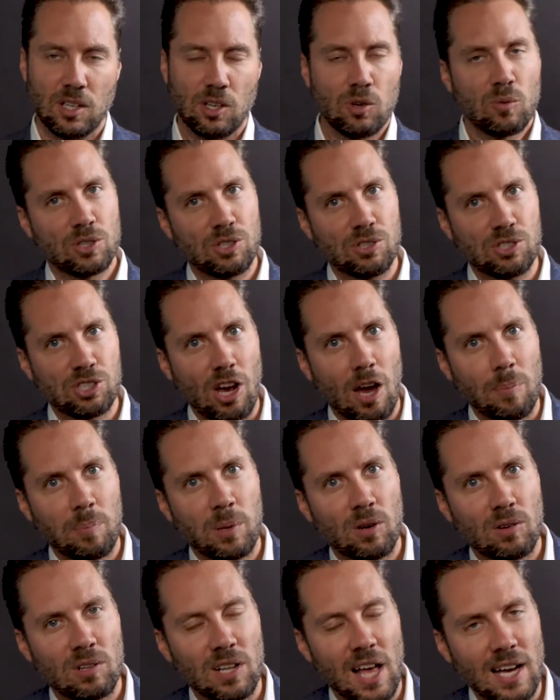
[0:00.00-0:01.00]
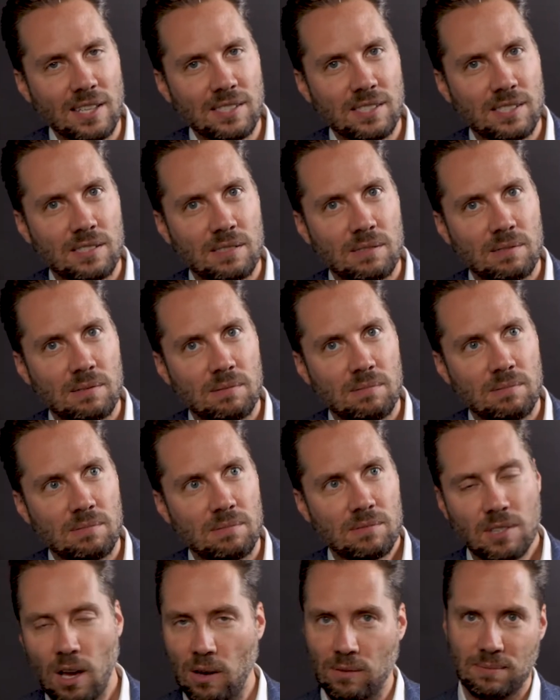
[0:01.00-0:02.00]
Would you shop here less?
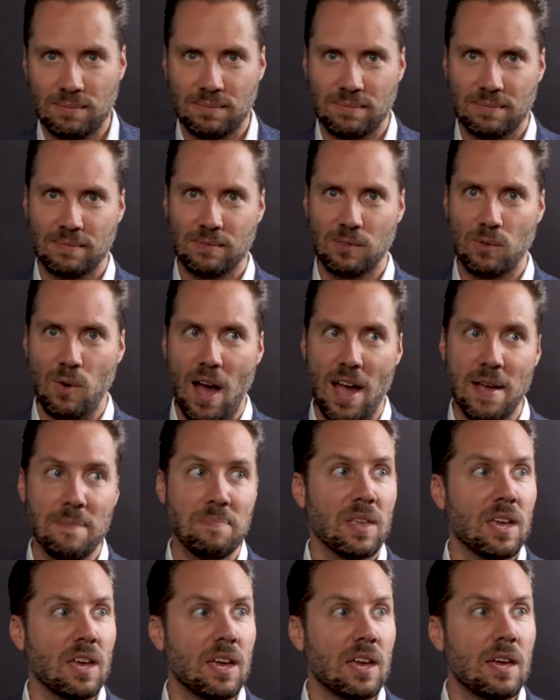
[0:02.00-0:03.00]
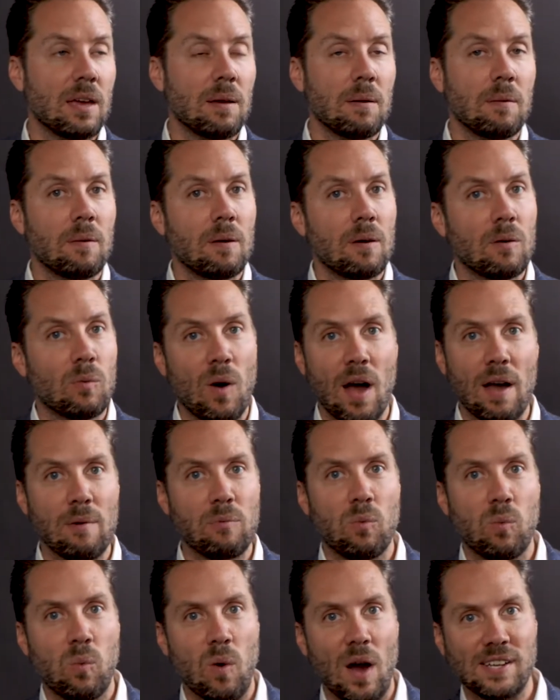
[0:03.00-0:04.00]
No. Why?
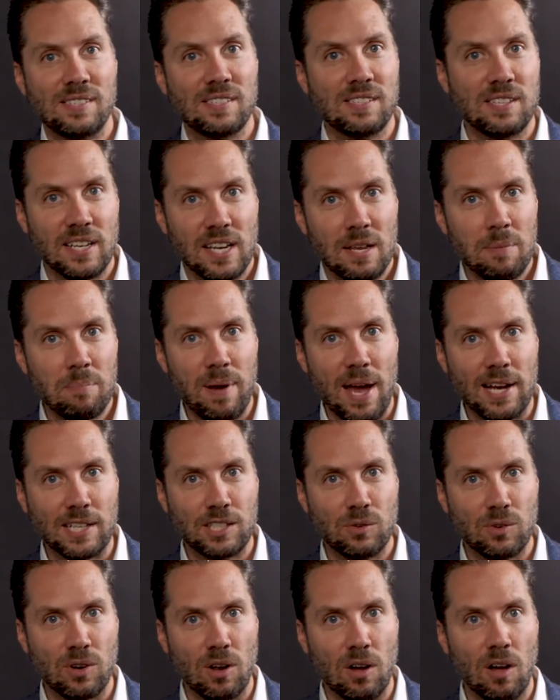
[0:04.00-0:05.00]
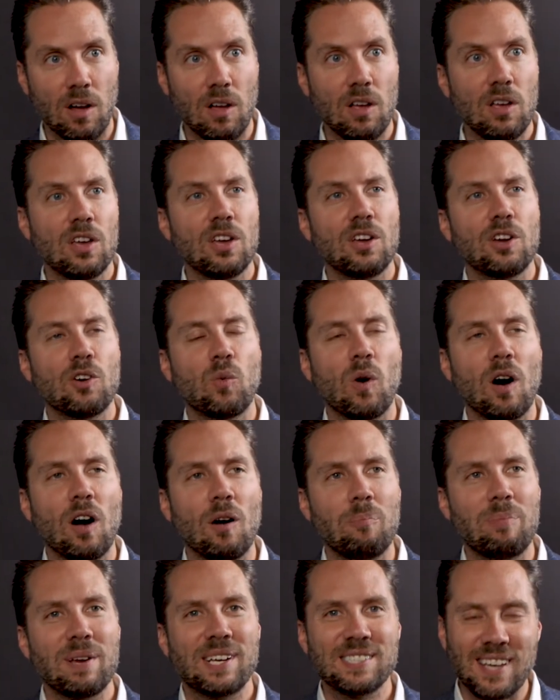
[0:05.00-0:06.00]
Why doesn't it impact you at all?
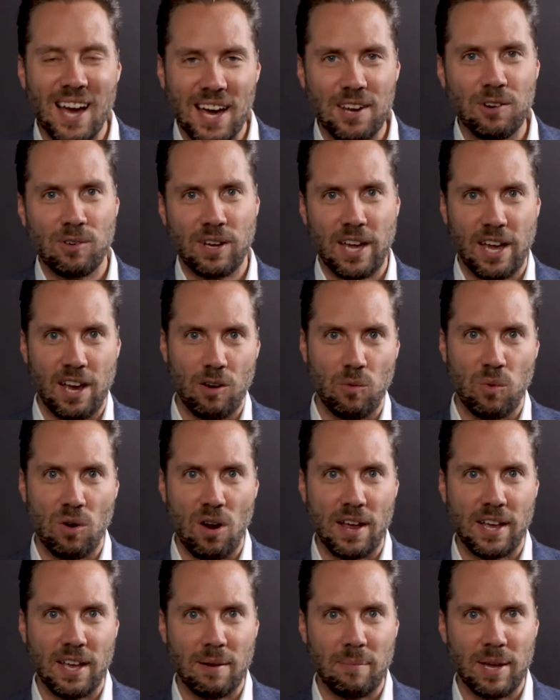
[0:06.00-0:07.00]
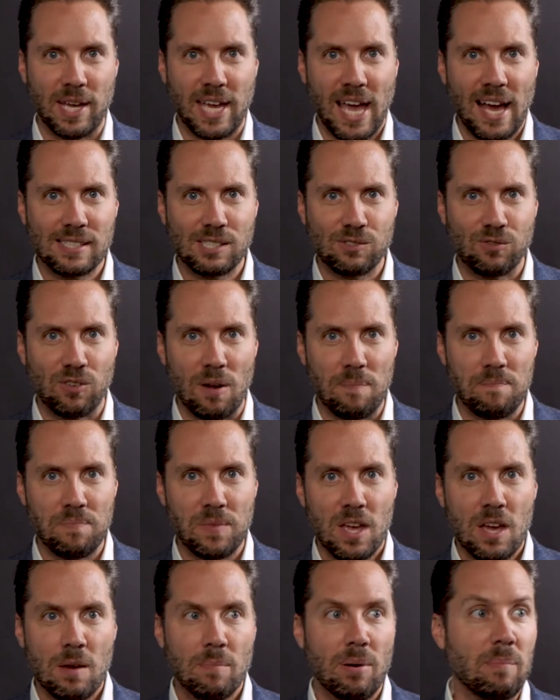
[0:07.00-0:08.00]
Well, because I don't care where I get my gas from.
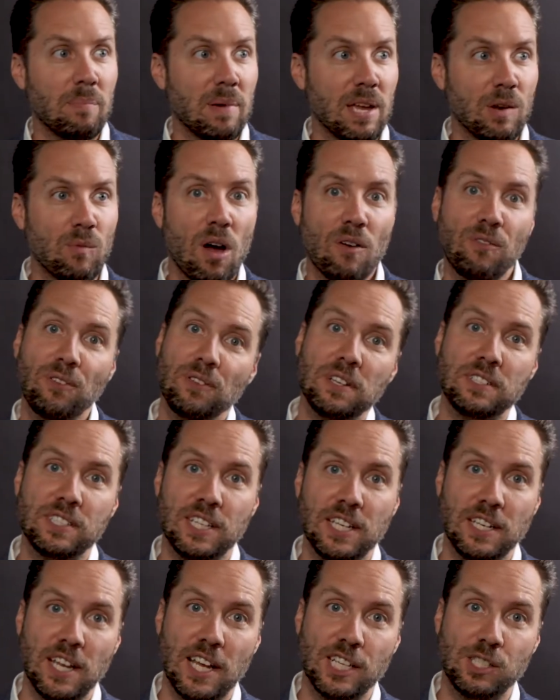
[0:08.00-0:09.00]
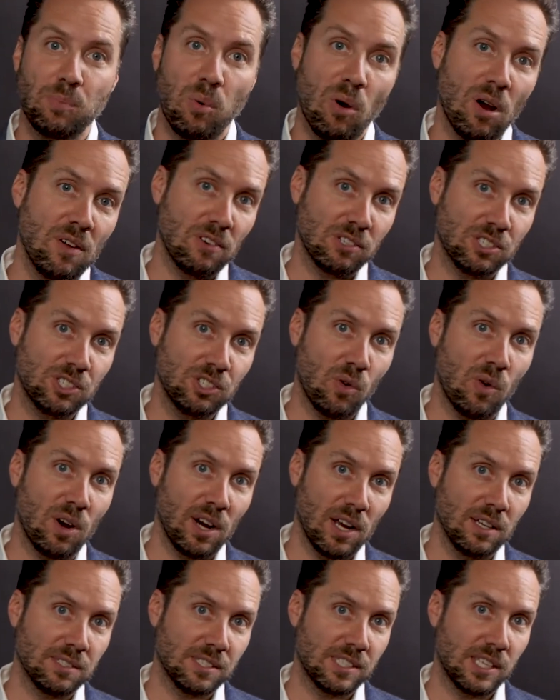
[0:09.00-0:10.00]
But meanwhile, for the teenage boy, there's nowhere
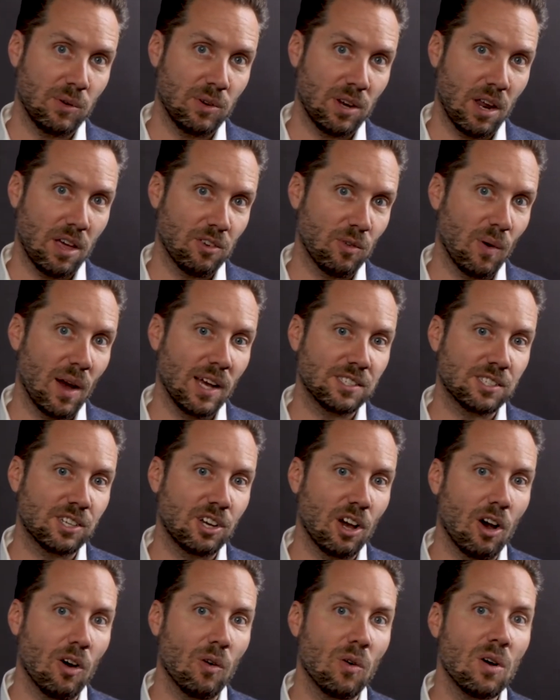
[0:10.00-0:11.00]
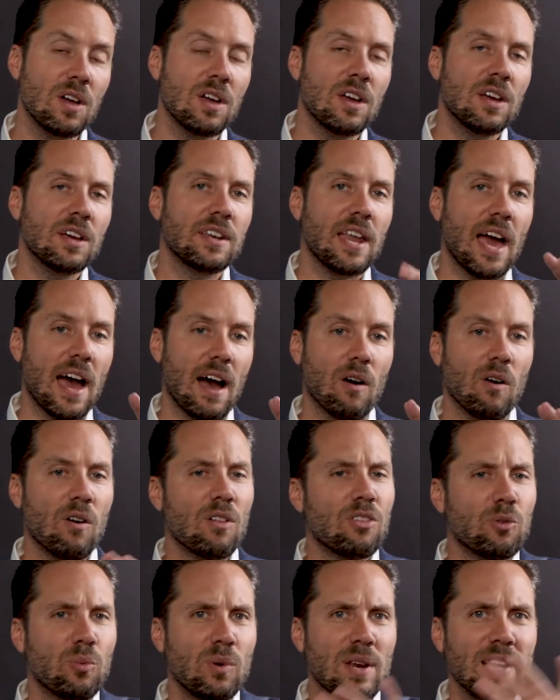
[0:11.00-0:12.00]
else they would otherwise go. Now,
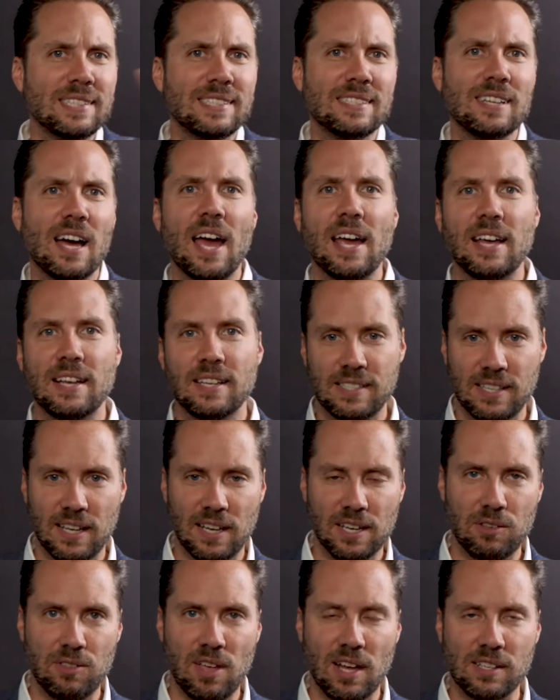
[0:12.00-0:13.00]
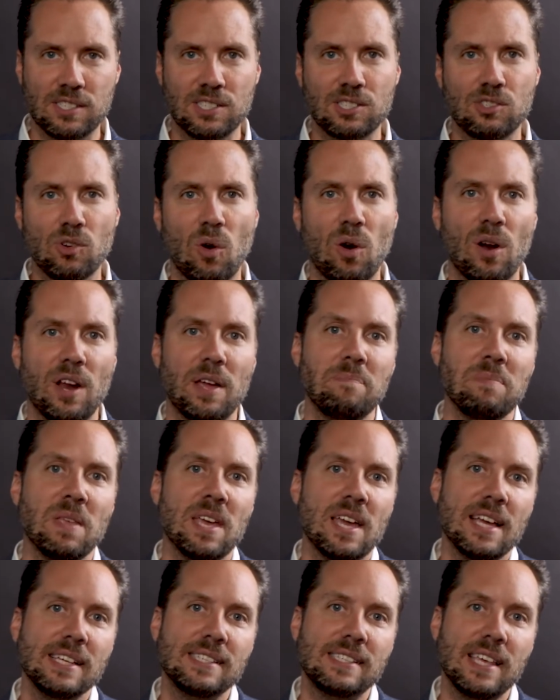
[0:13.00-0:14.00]
the reason I tell you that story
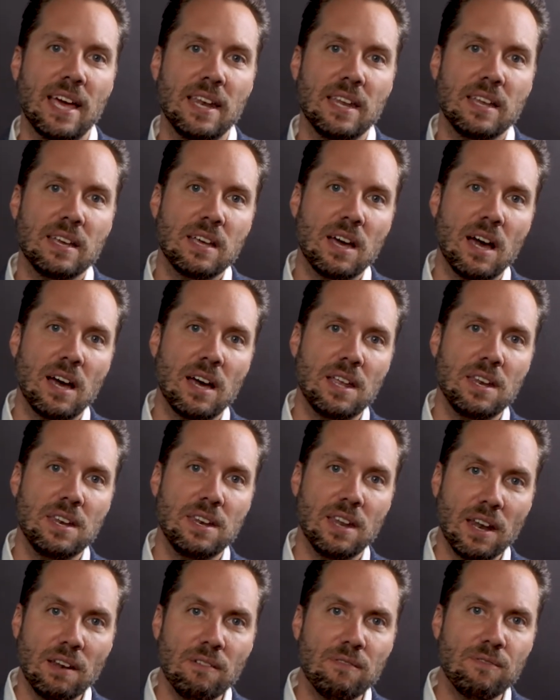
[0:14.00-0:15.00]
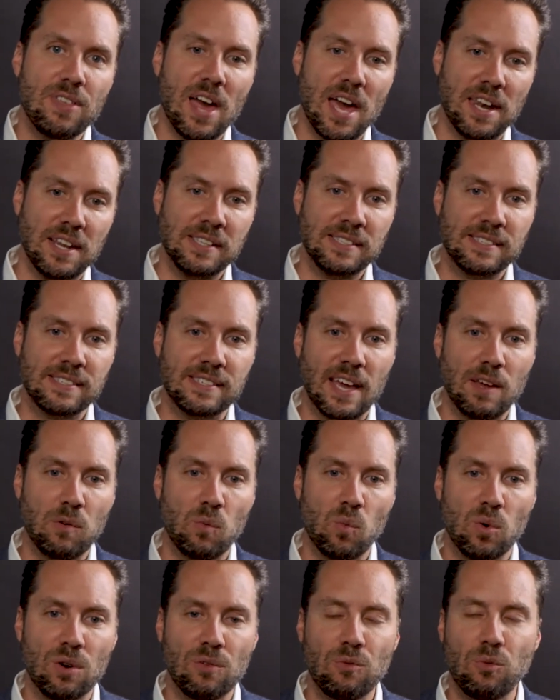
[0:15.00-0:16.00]
is that none of that
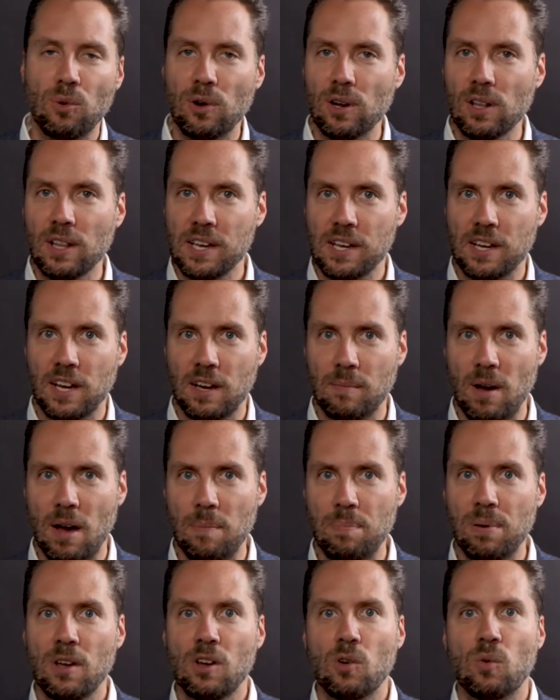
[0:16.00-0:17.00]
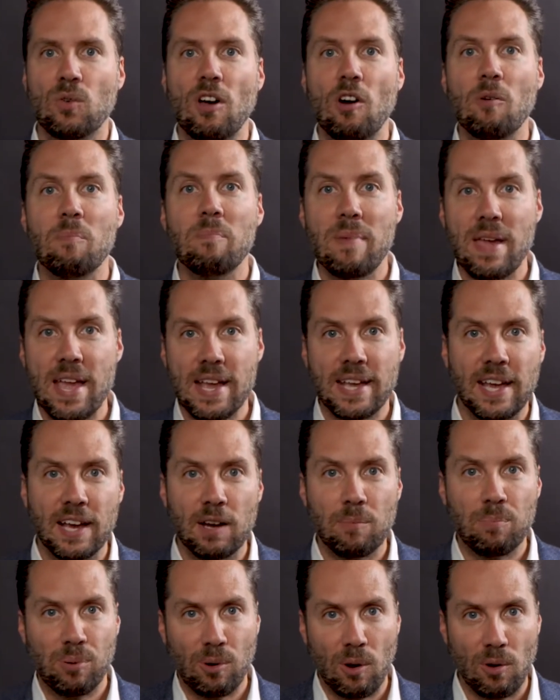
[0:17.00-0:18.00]
insight would have really come up without making
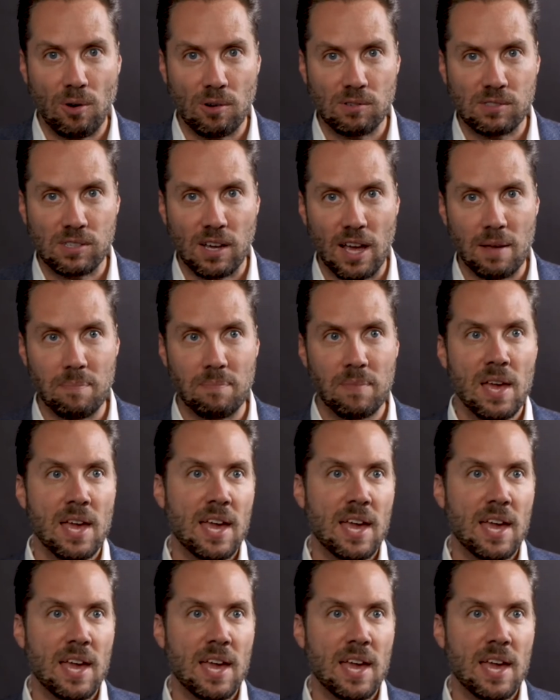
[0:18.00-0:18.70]
a prototype.